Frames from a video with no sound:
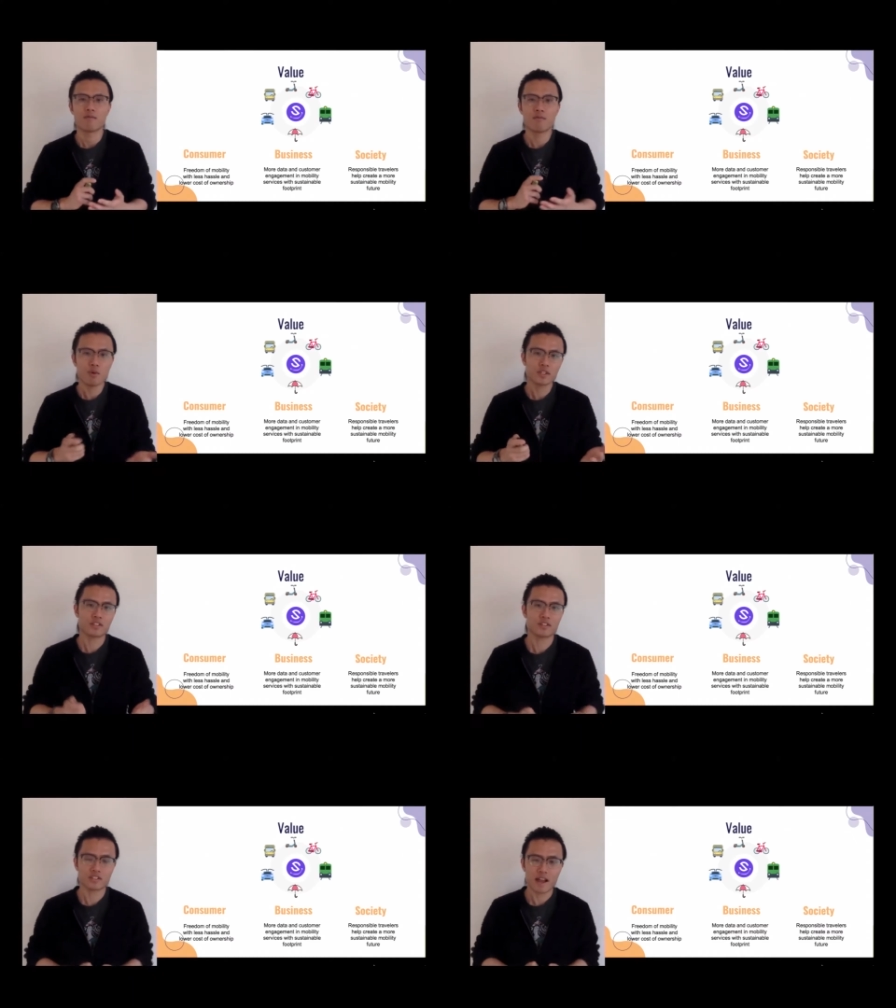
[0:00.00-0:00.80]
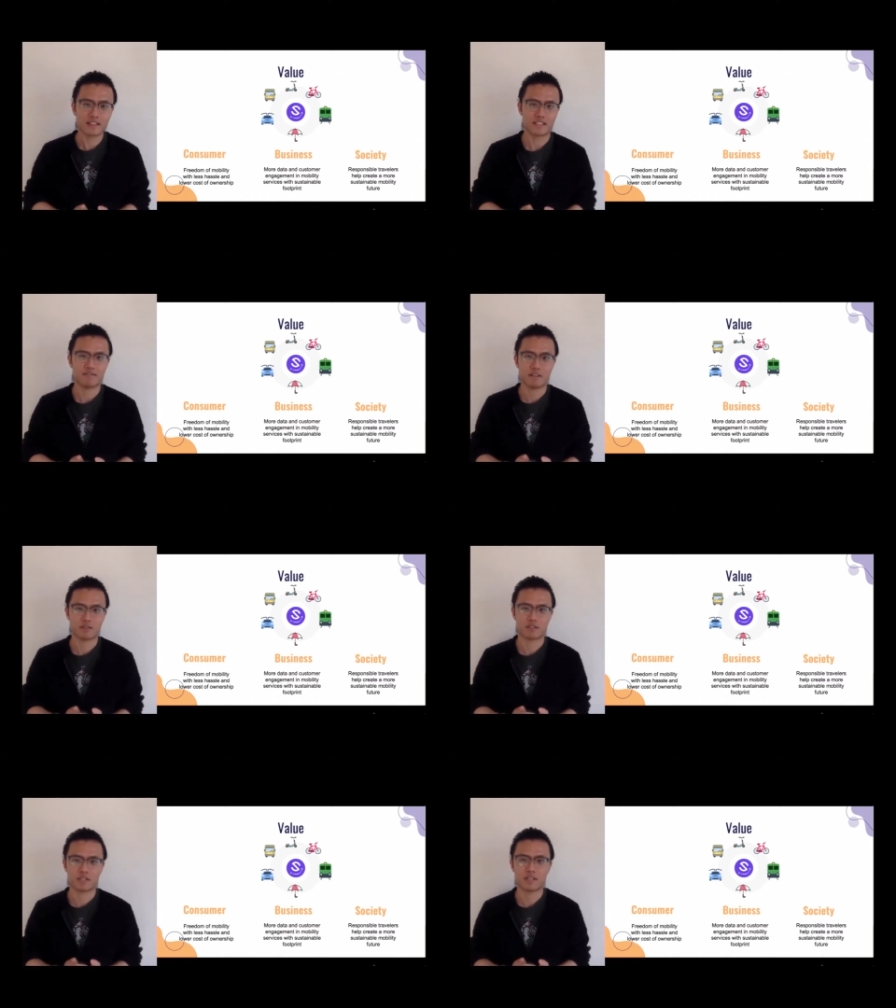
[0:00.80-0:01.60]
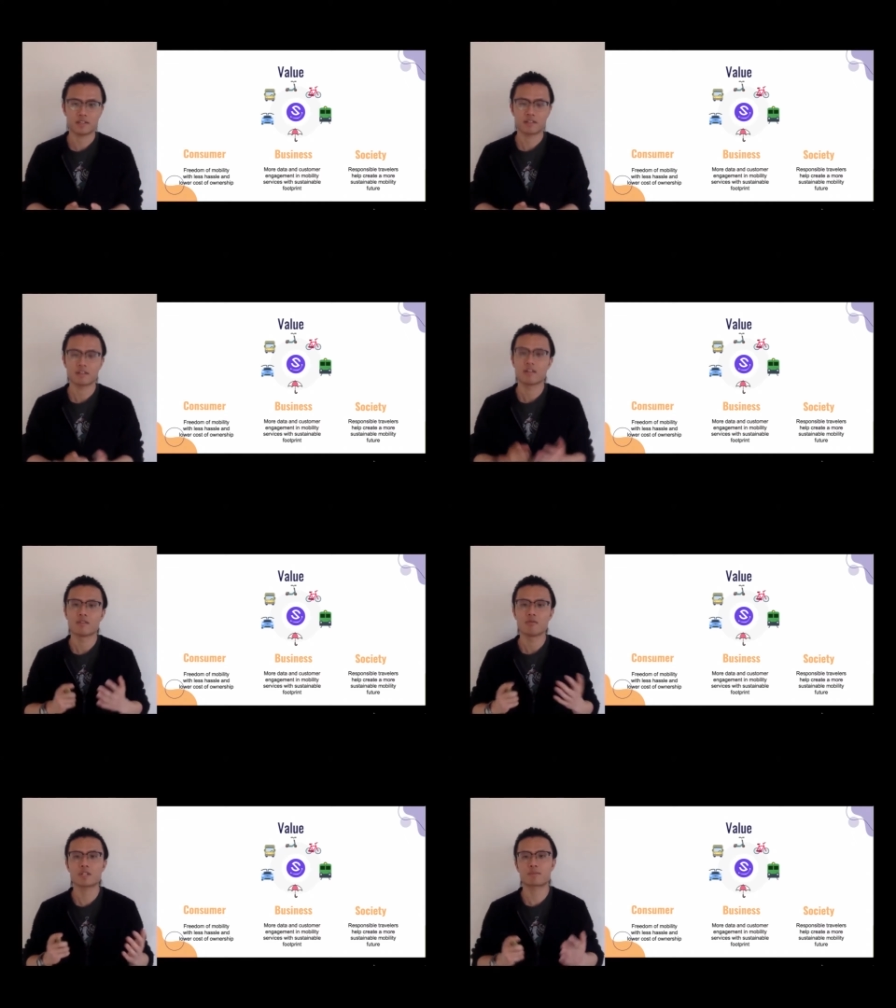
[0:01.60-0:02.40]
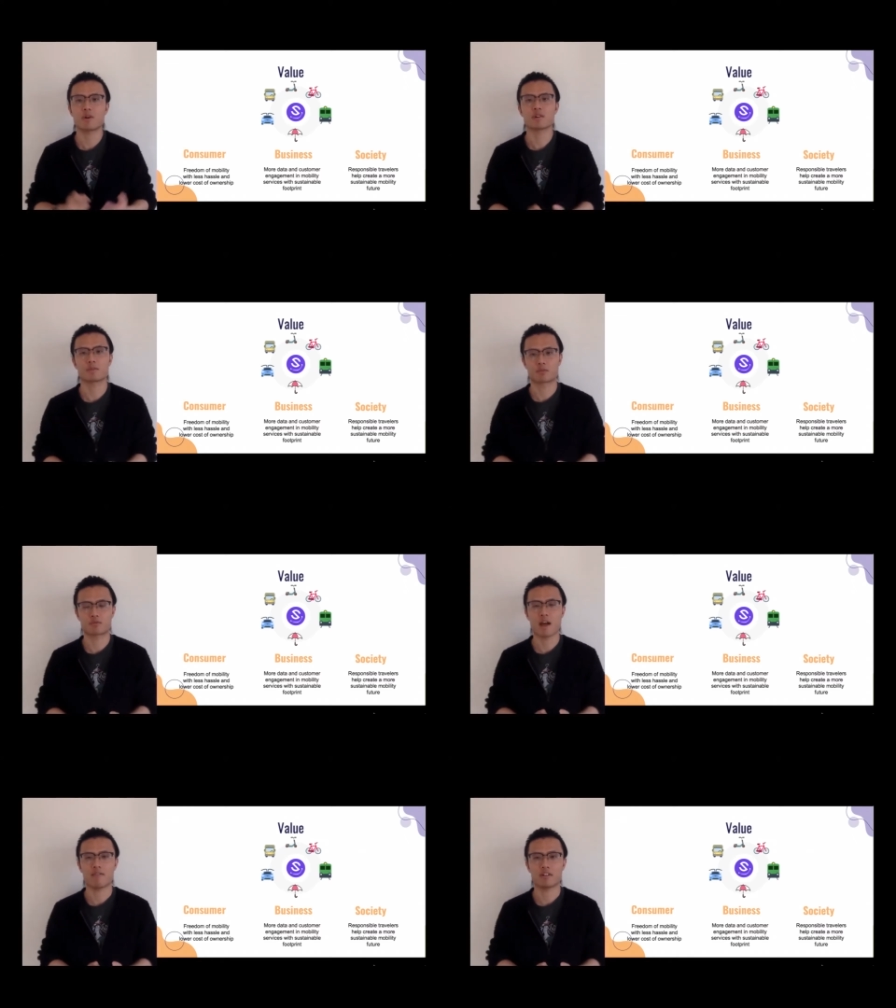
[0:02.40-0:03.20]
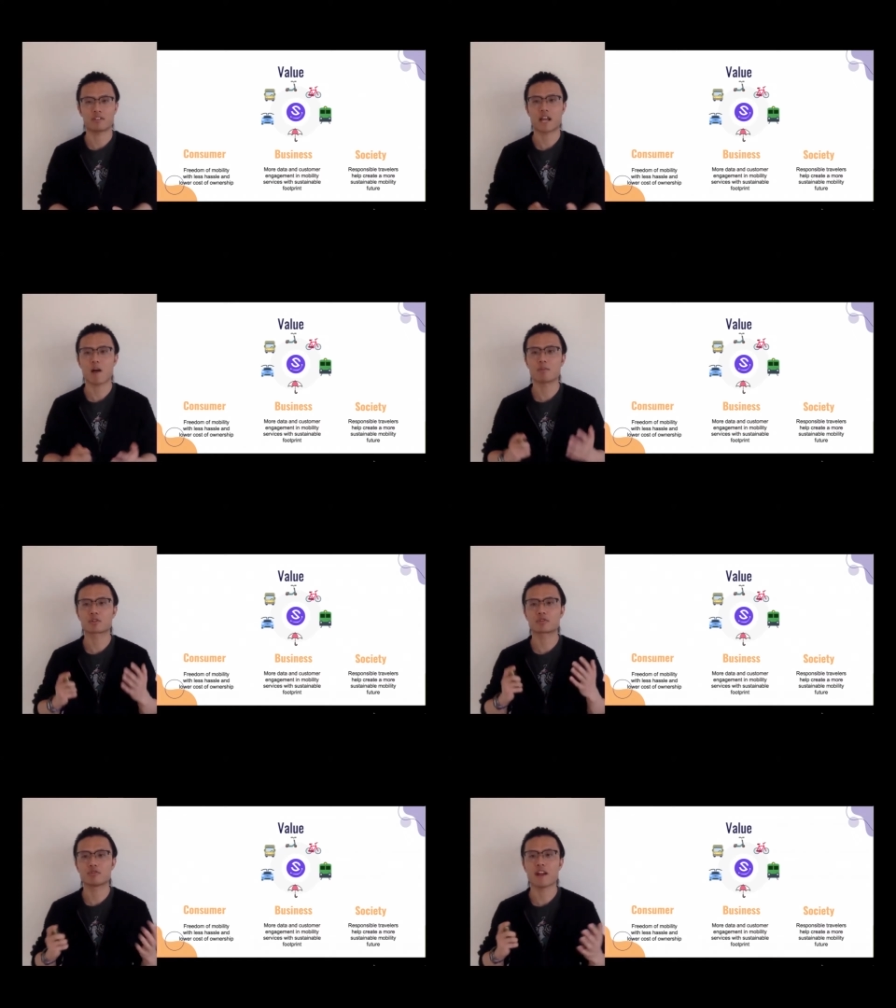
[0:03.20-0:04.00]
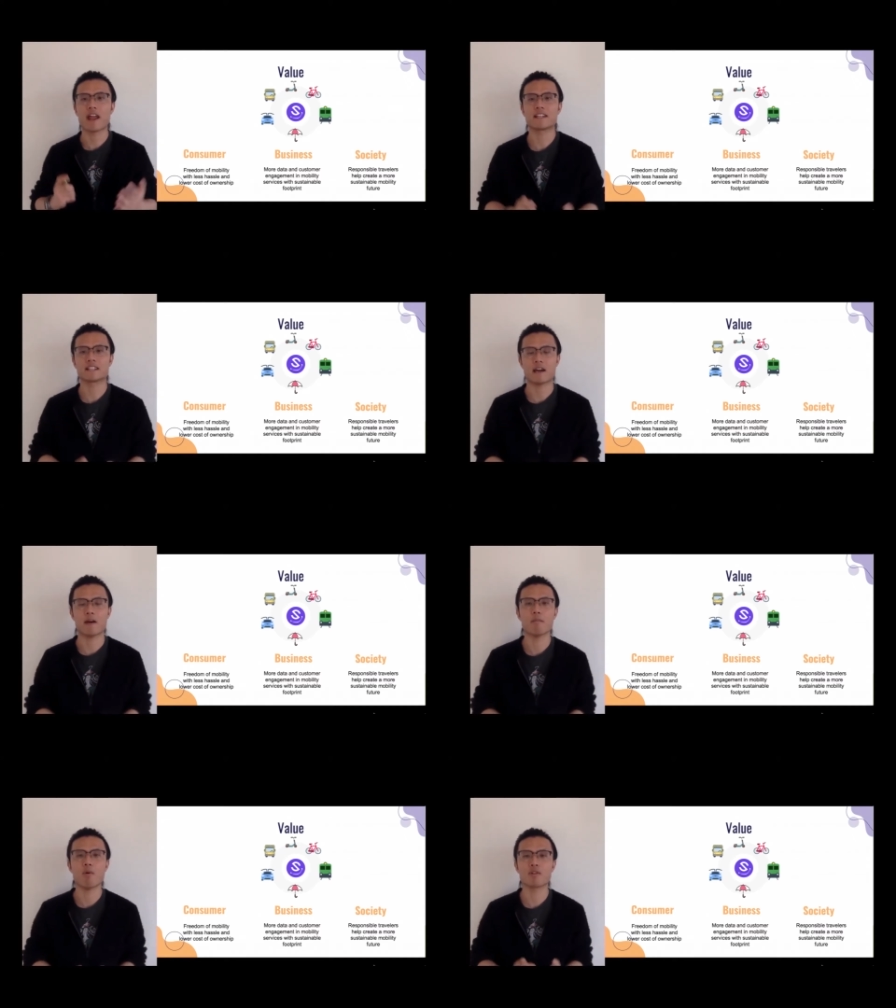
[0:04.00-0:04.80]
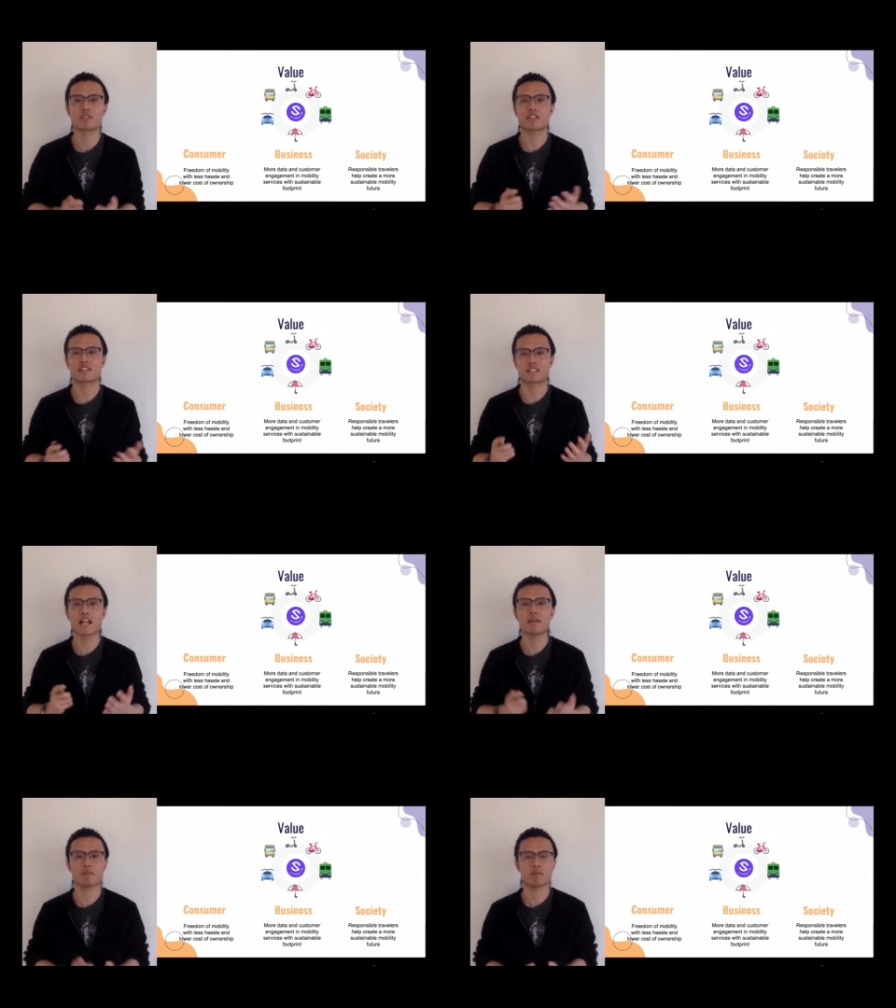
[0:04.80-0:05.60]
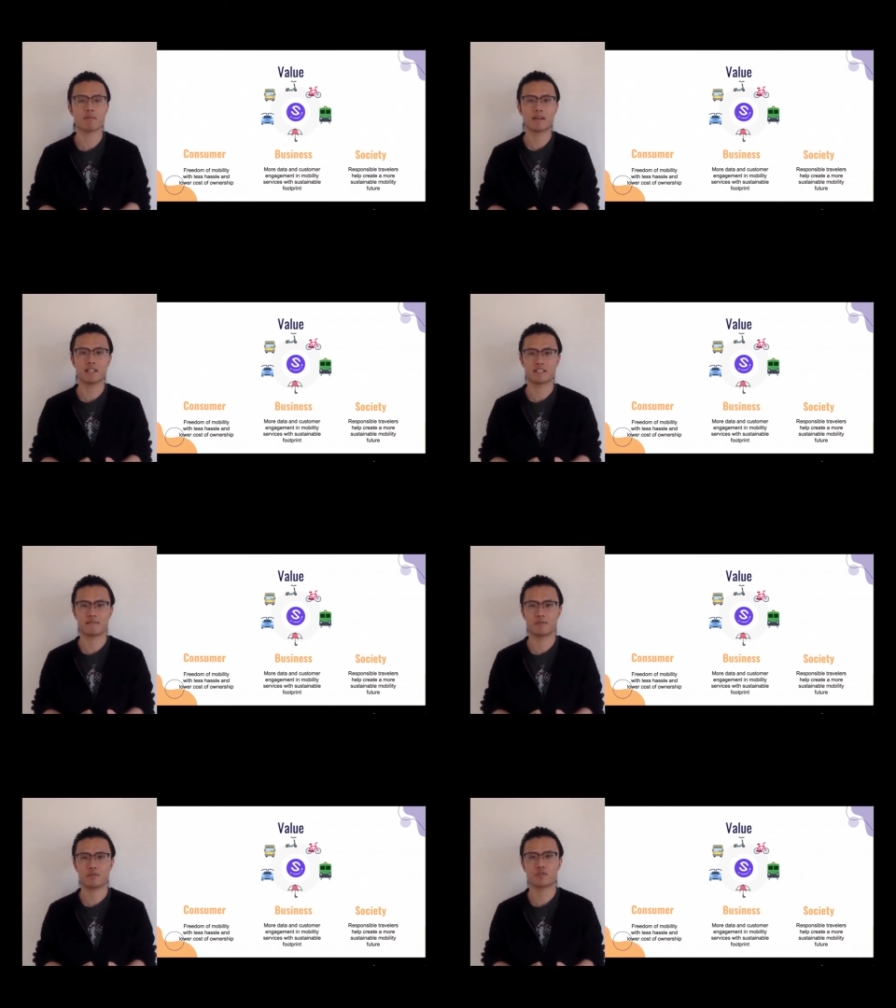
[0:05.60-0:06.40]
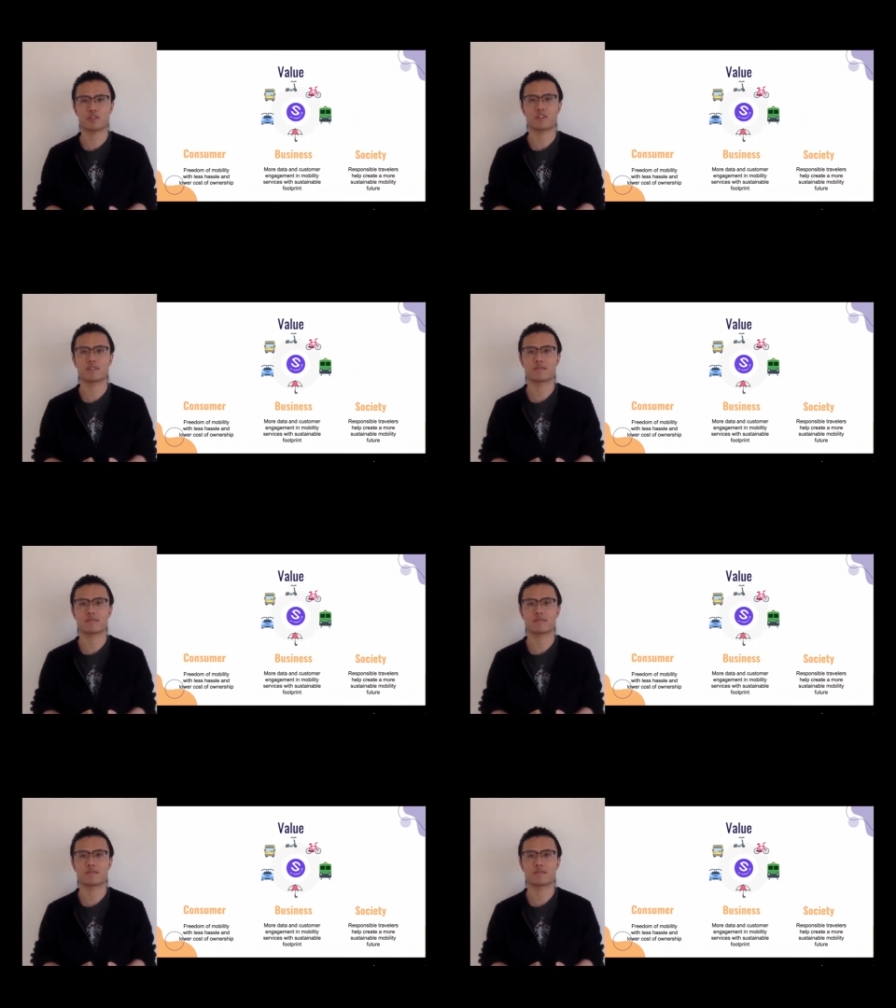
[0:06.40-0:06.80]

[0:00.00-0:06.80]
For the society eventually, responsible travelers help to create a more sustainable mobility future.